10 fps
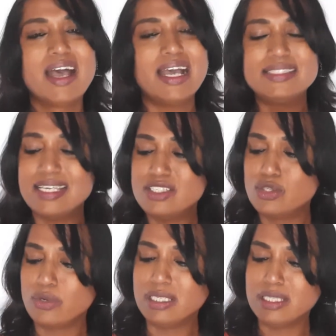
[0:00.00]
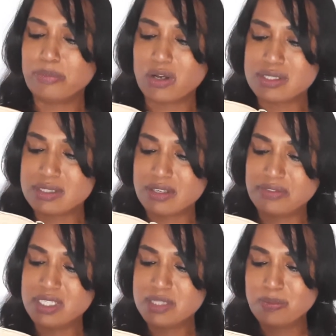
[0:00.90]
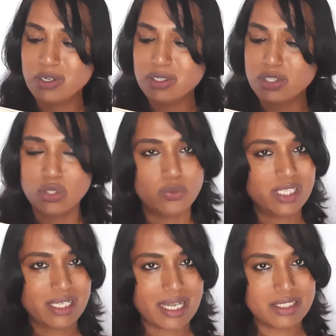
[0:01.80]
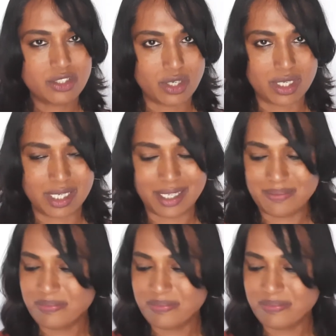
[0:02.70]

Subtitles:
It says during the process of this book, you will get dirty.